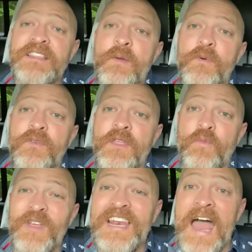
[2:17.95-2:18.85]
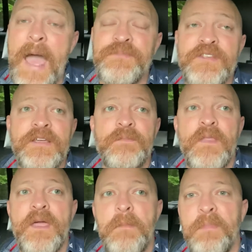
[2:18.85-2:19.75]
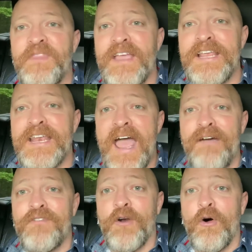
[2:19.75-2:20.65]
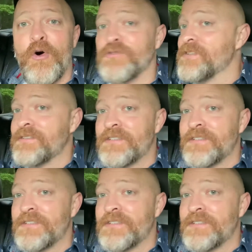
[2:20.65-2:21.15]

they were then relapsing, but they didn't have their old